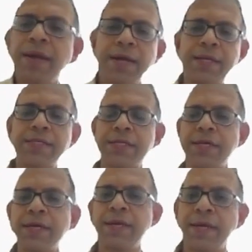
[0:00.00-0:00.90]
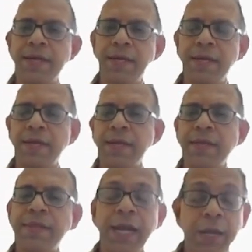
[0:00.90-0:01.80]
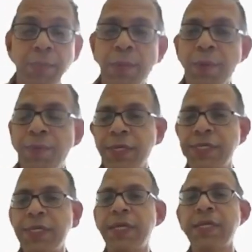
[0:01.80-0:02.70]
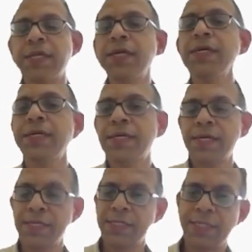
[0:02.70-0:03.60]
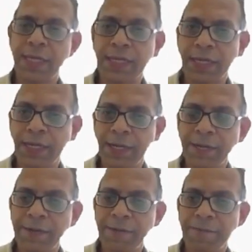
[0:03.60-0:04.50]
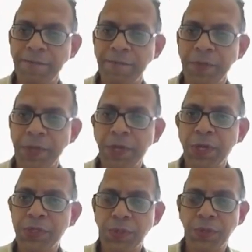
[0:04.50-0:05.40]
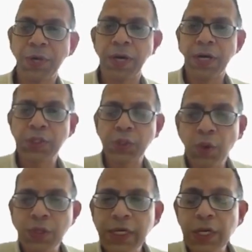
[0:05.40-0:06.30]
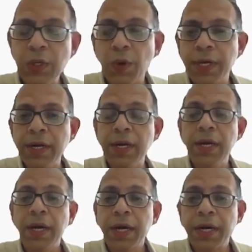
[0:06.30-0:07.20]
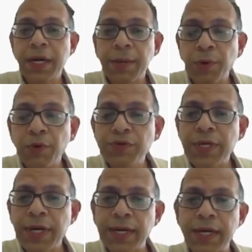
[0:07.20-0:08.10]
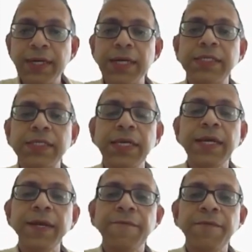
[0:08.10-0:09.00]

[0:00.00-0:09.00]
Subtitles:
redundancy that may be present in the signal. So a source encoder removes redundancy